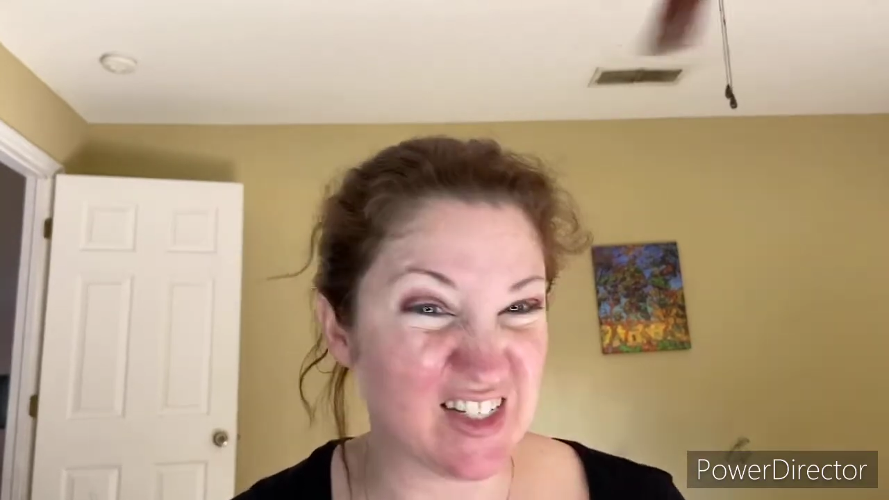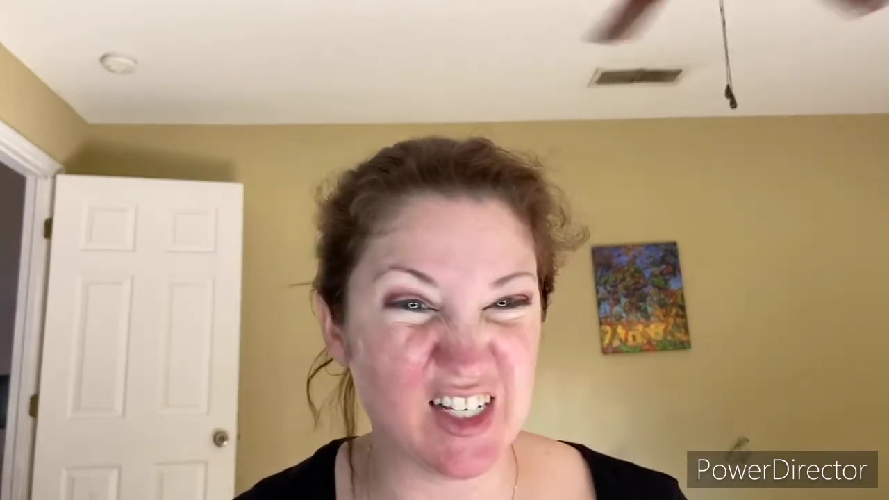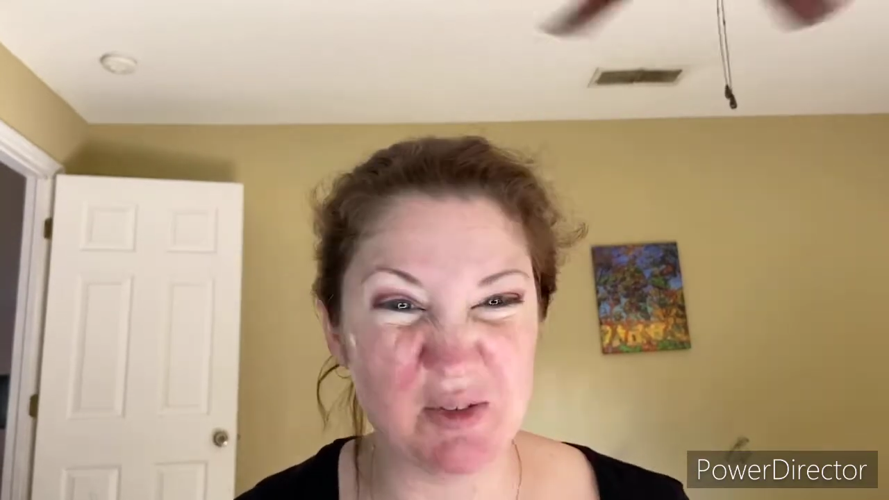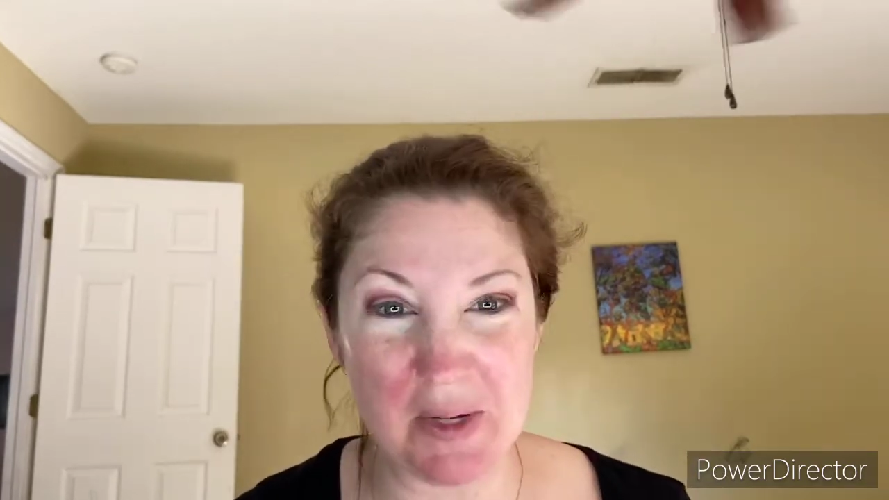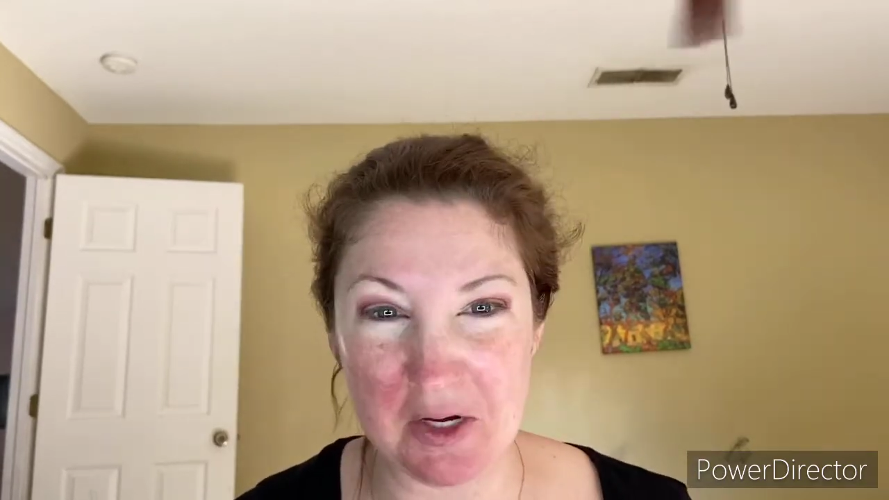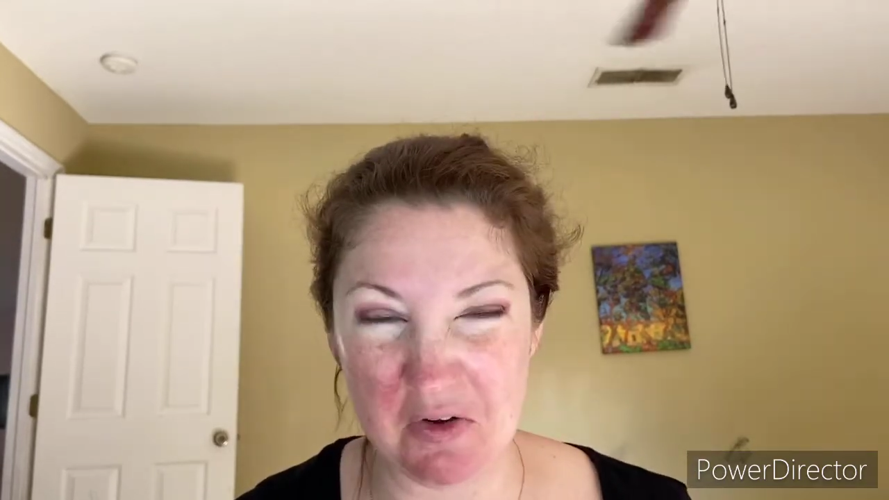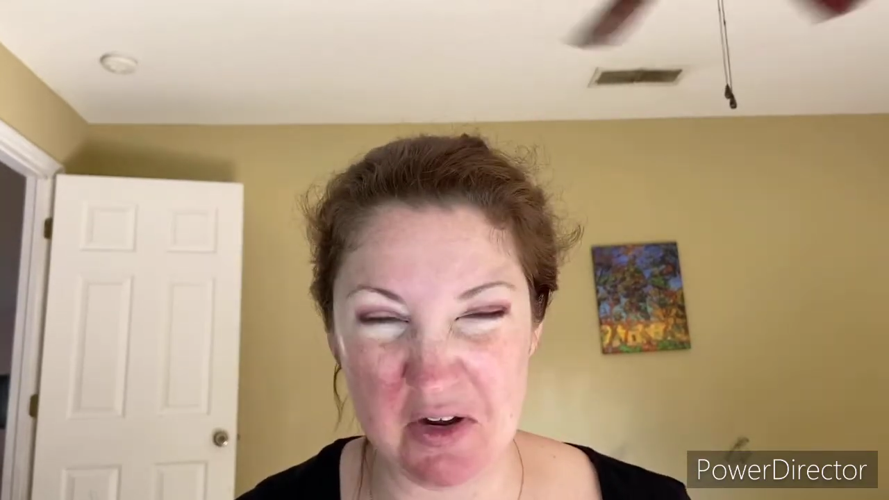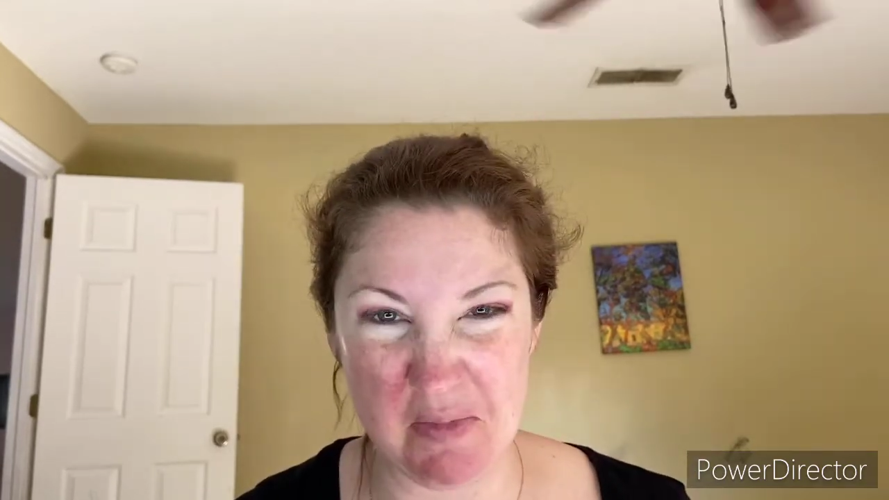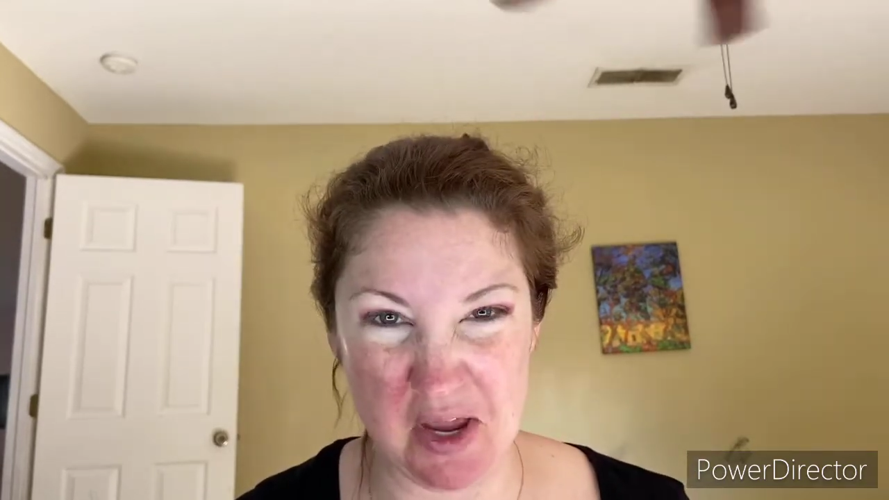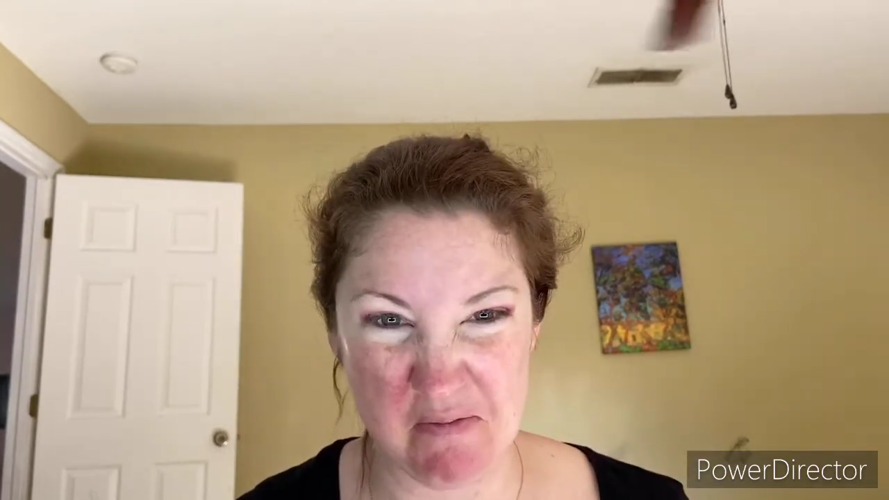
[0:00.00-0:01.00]
little bit
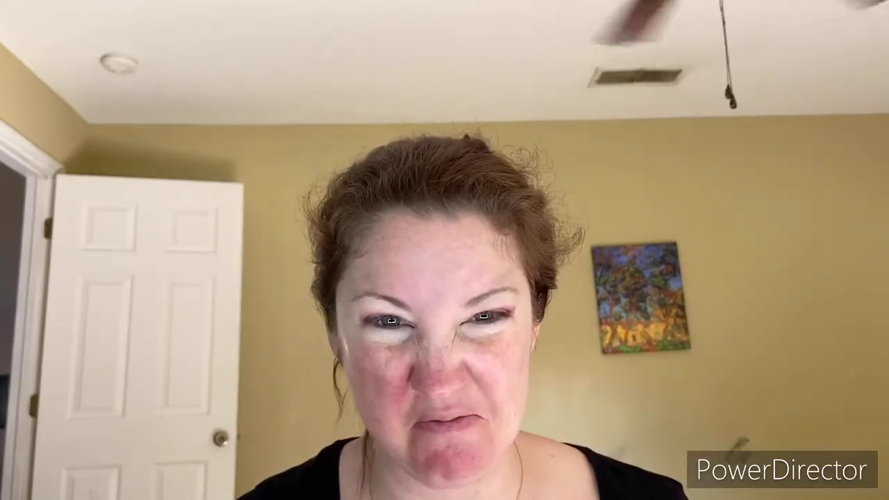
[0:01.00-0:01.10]
creepy.